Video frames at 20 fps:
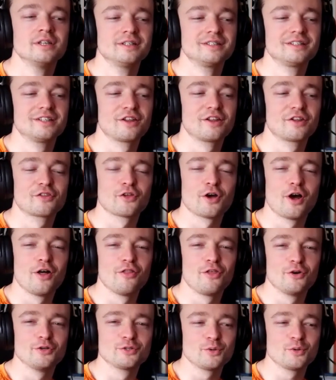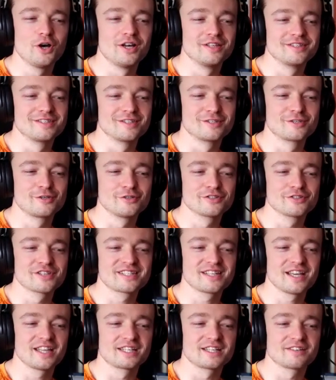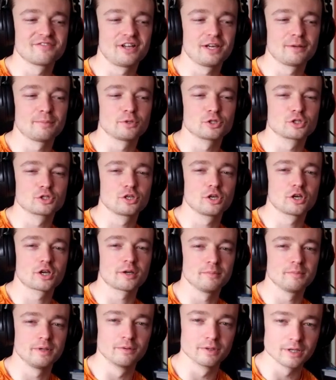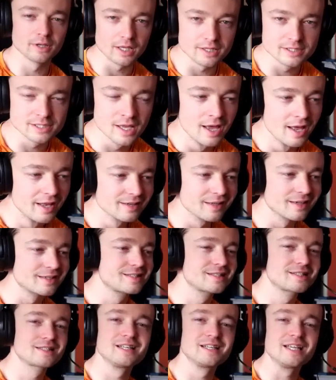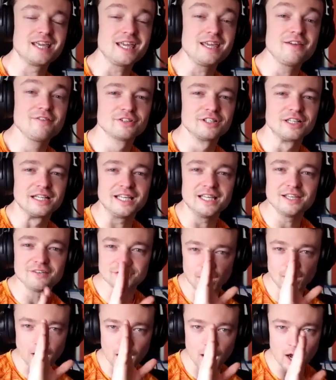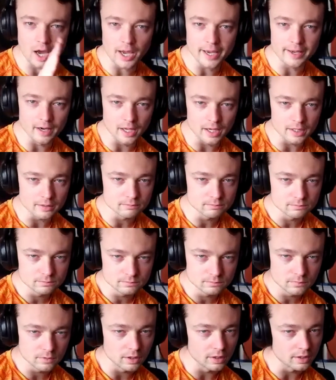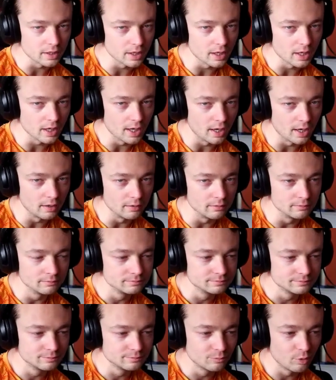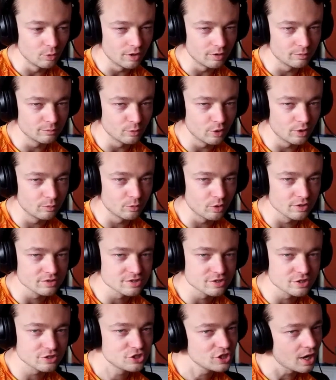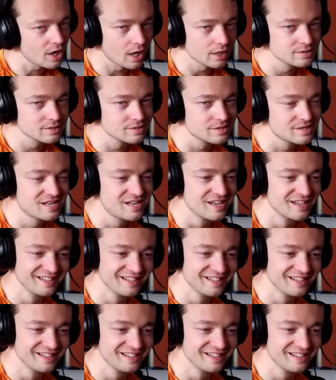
Those words. As soon as I say it, the developers look at me with like this like evil eye, like, "Okay, what's the just?